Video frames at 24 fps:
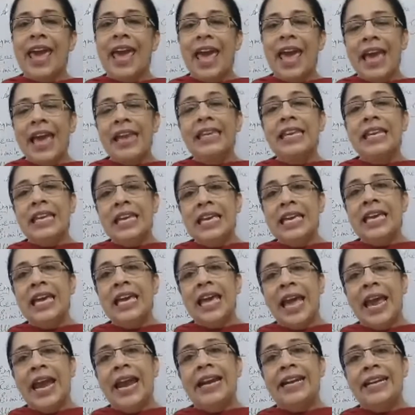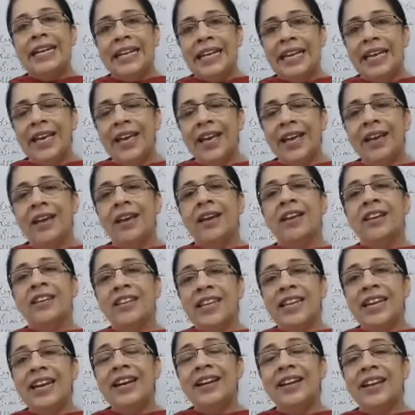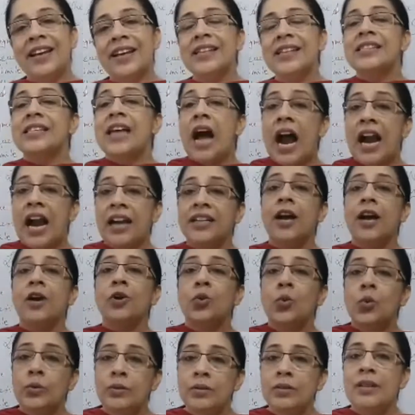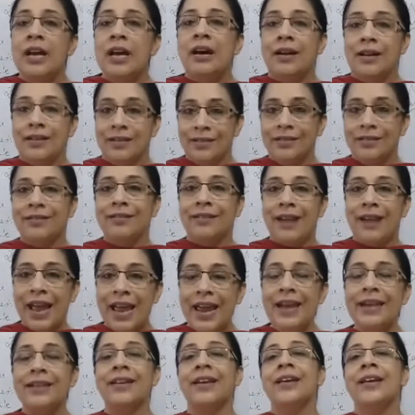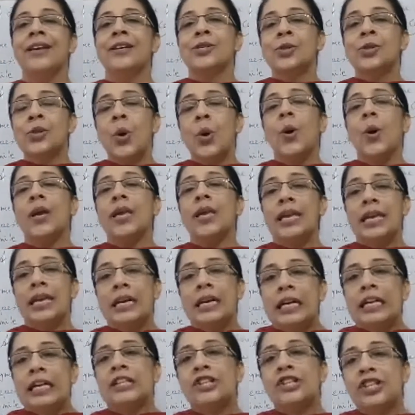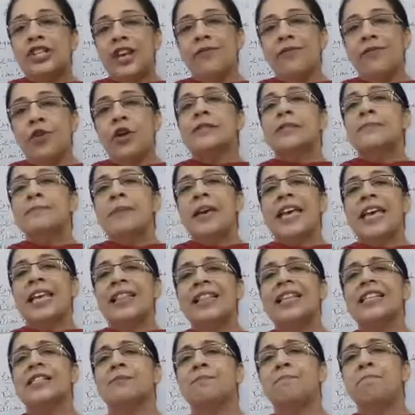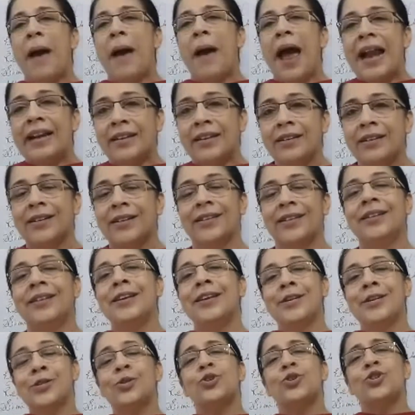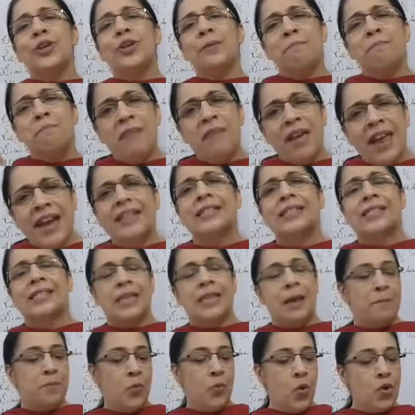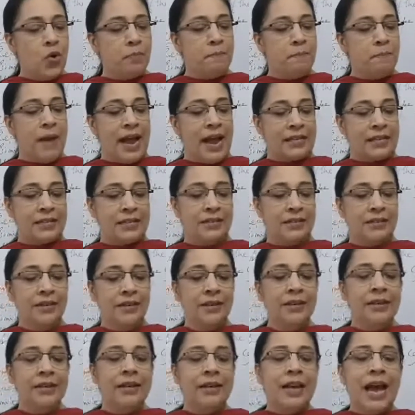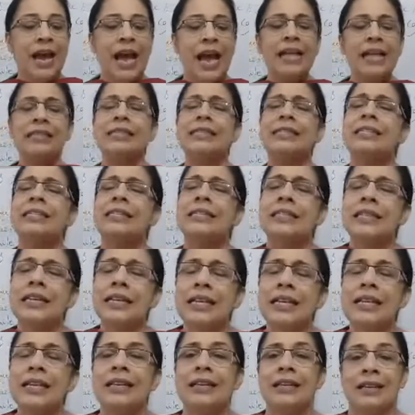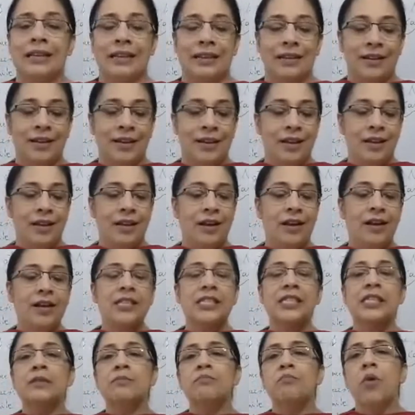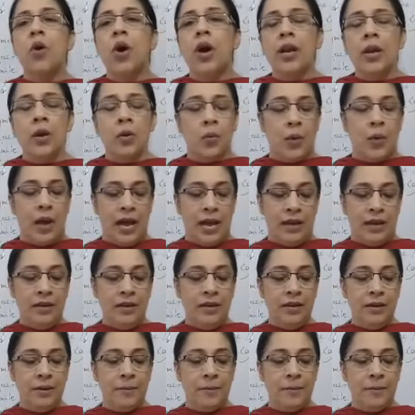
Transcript: N-E-A-D. Knead is atta gundna, right? So here she was making this batter. So she made some batter and still a smaller one,